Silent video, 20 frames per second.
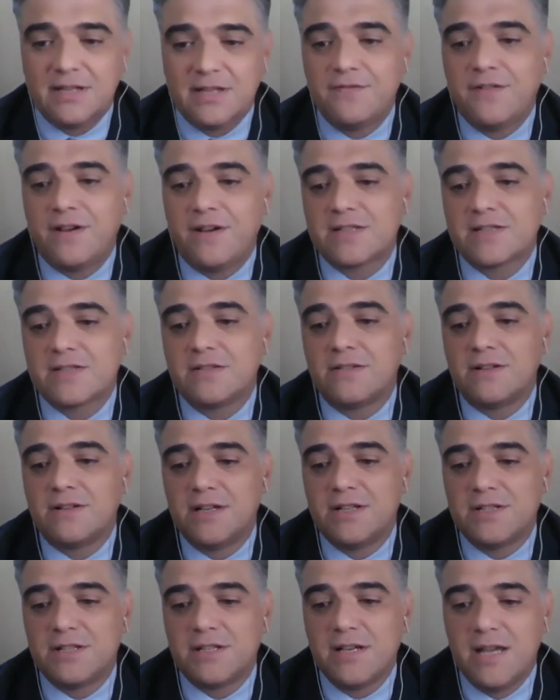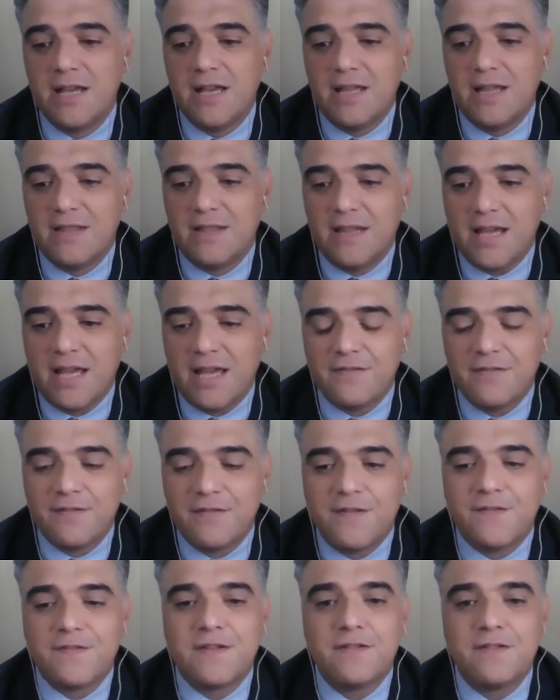vascular aging, they have a
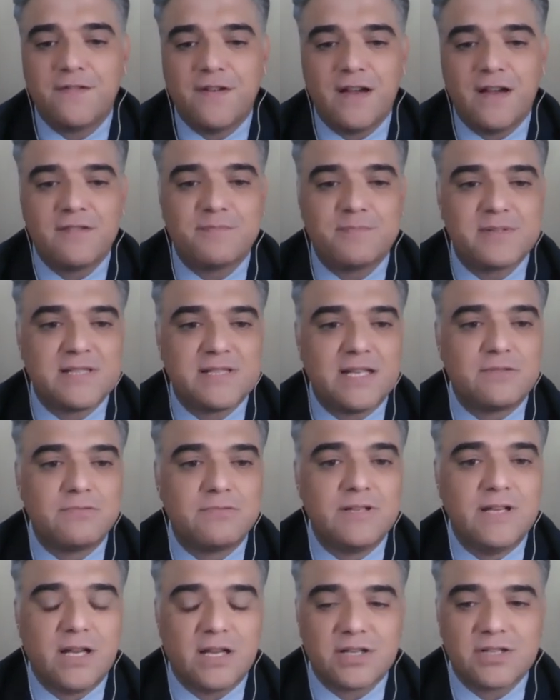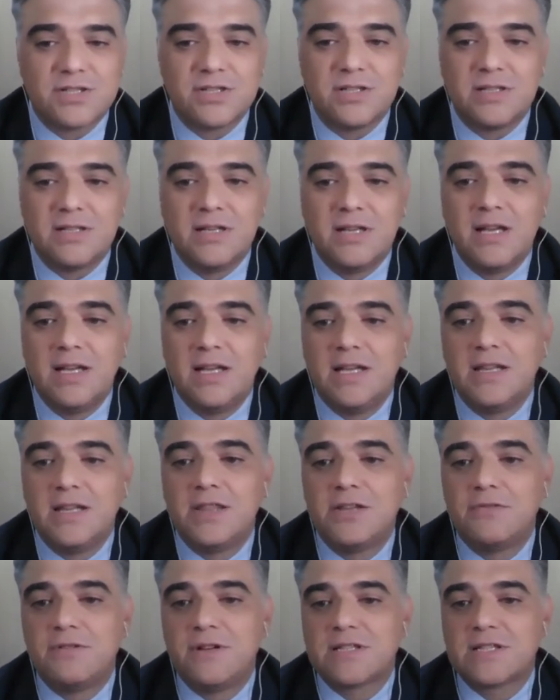55% reduction in
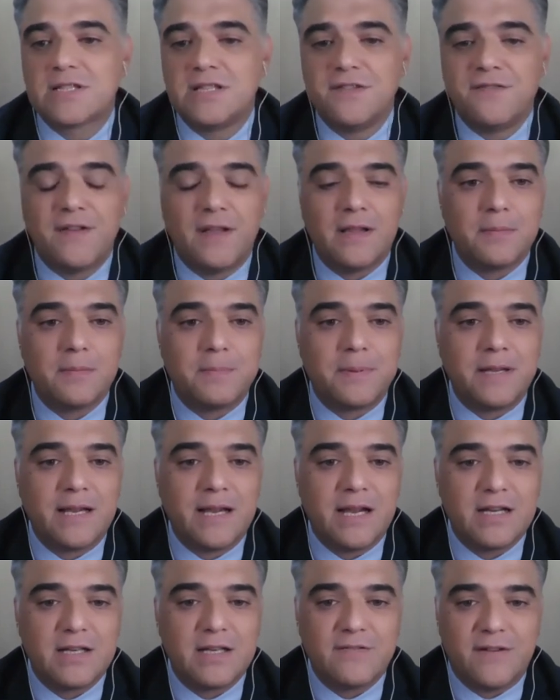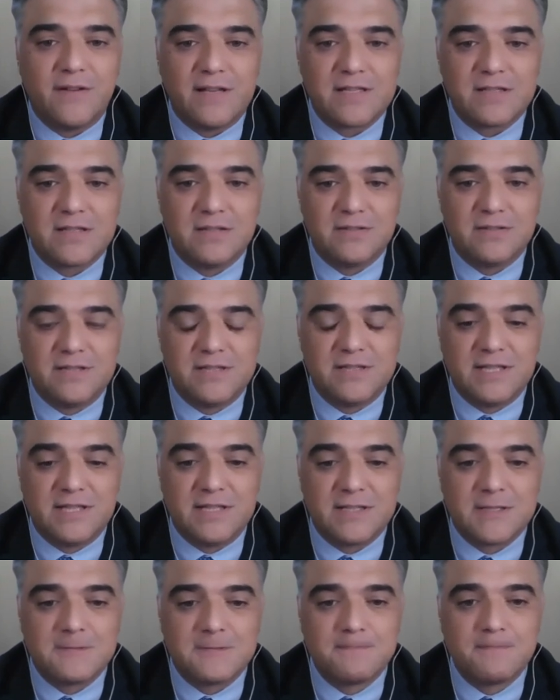the risk of developing cardiovascular
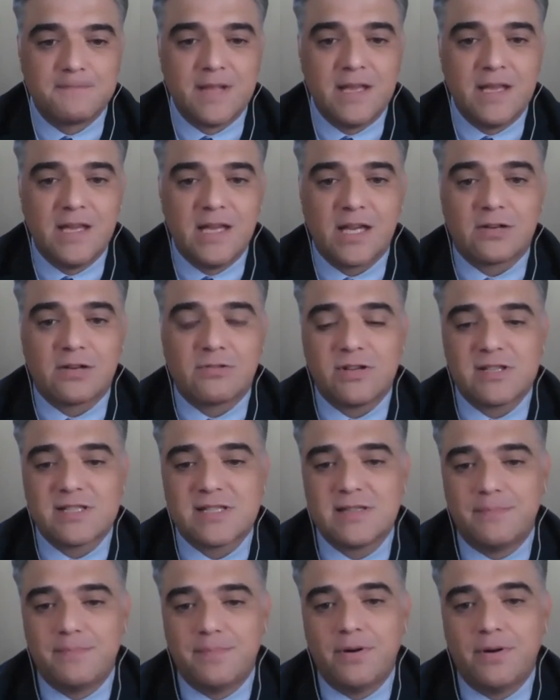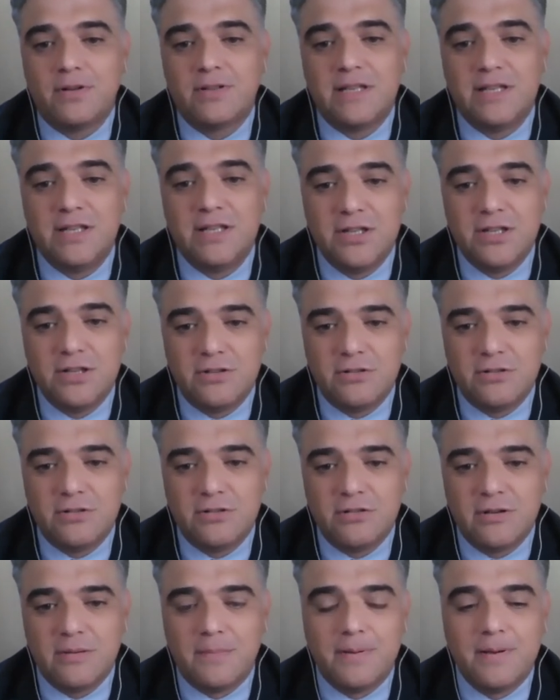disease. Across the pond in
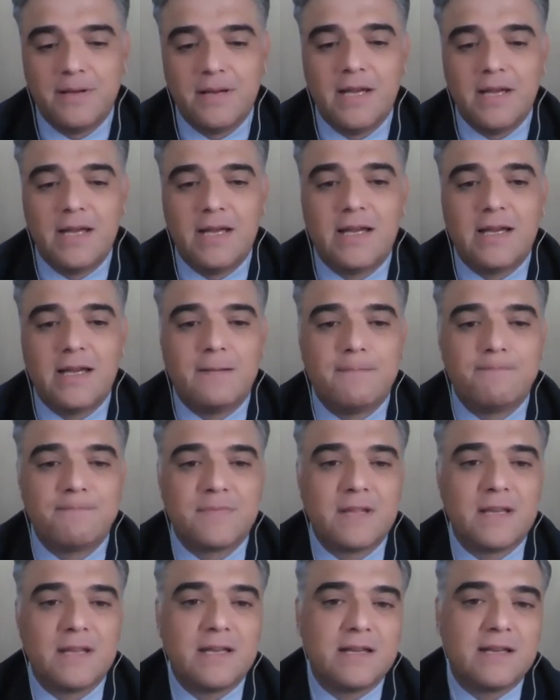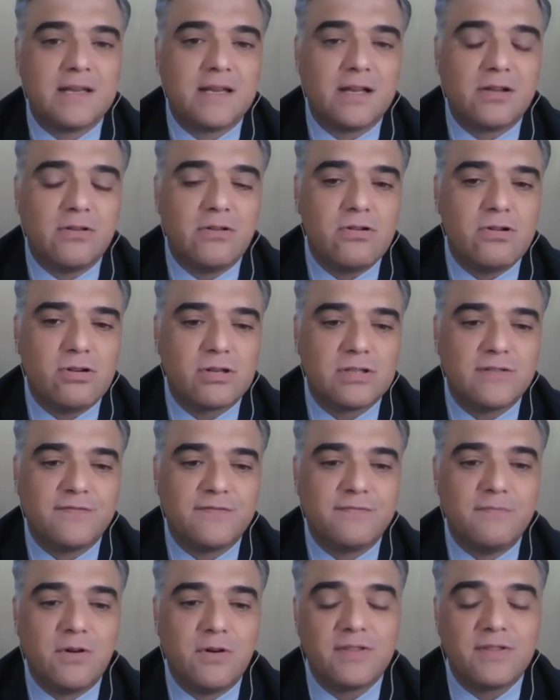Europe, a cohort of
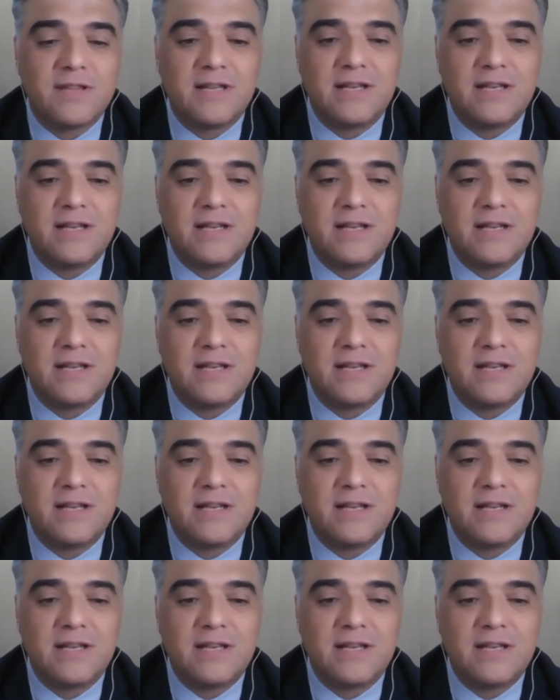more than